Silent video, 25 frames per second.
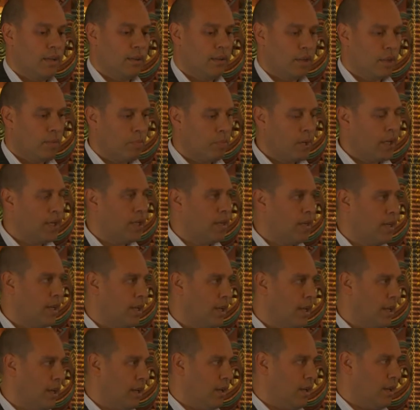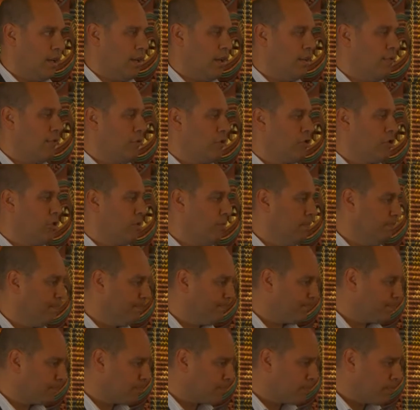completed a vision
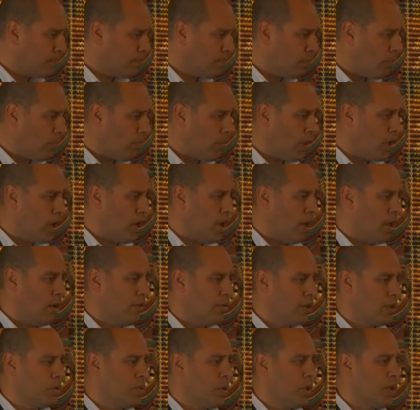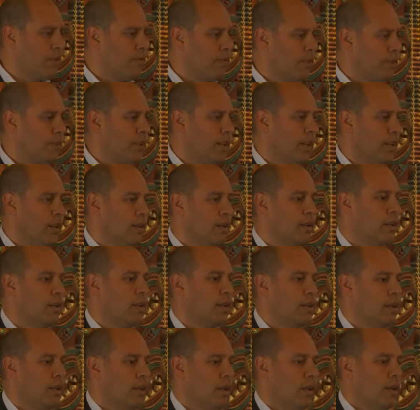for 2050.
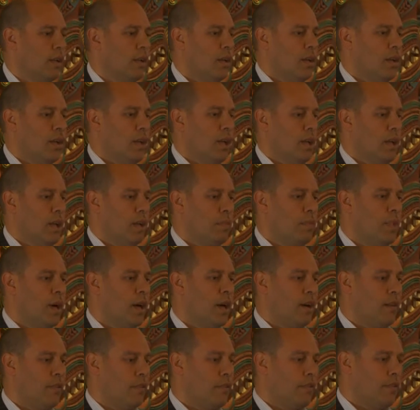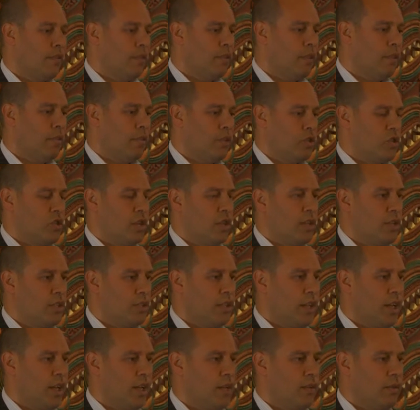And part of the vision is
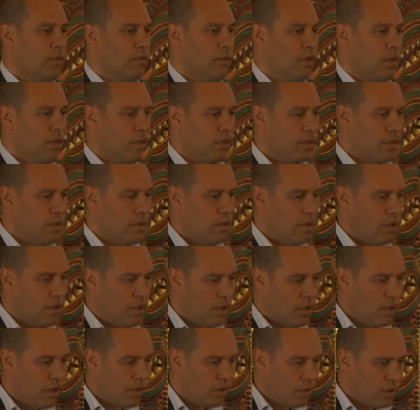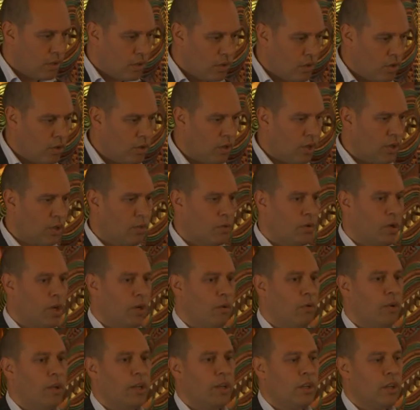that tūranga
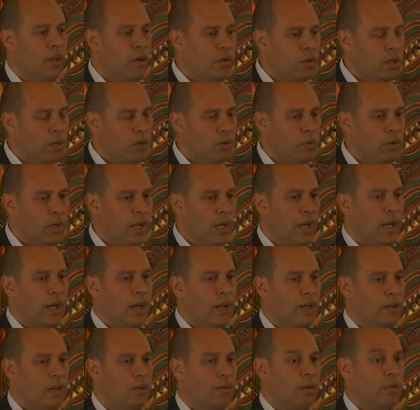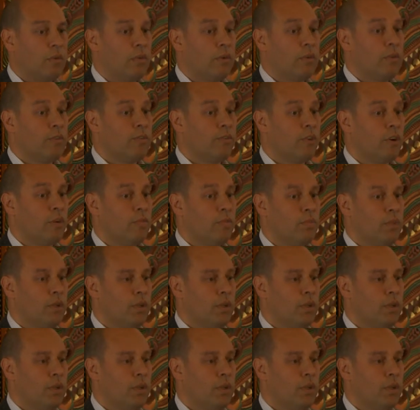waiwai, knowing who we are, knowing where we're from.